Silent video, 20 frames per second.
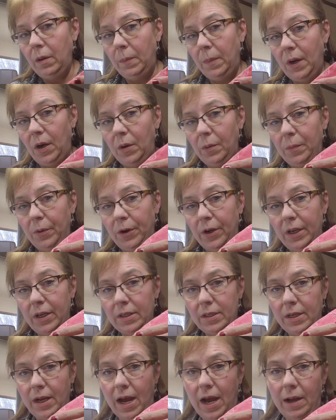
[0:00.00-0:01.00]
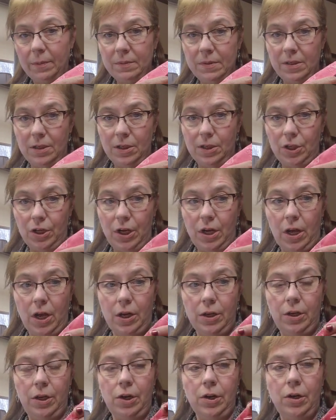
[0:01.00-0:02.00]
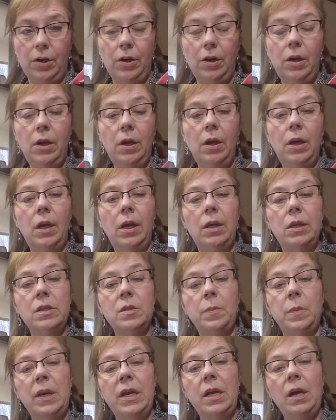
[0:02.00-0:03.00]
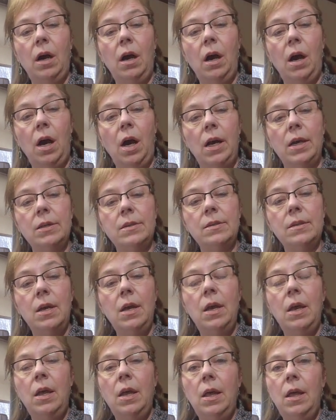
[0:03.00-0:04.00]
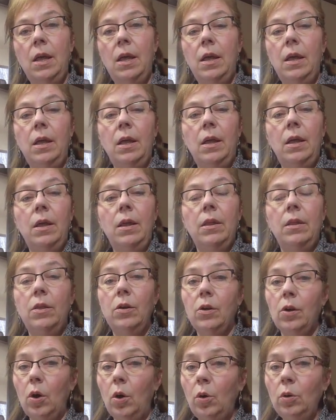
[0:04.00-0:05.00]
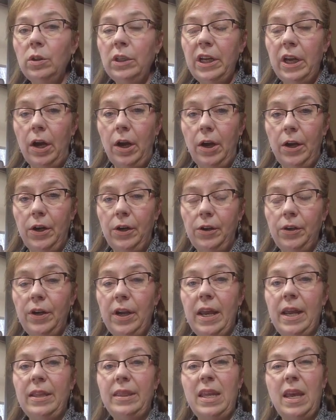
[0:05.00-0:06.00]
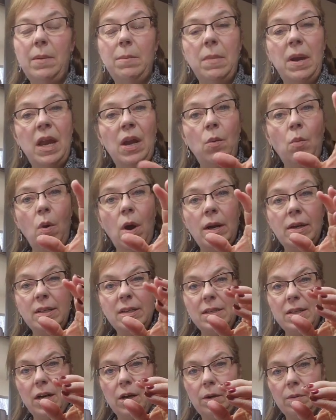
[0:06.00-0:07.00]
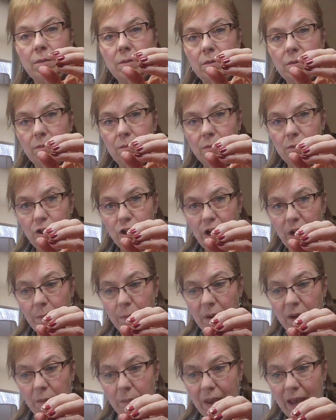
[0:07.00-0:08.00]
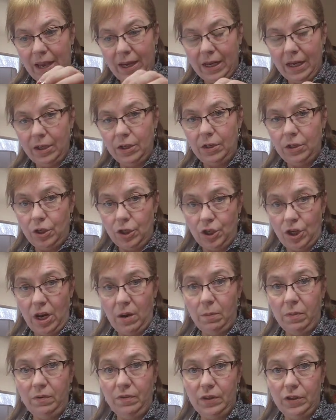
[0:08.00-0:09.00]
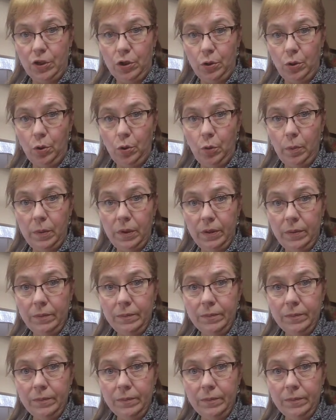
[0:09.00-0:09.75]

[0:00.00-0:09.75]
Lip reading: about putting top stitching on here is because they're only ironed and they may want to start shaping back into the shape of a tube.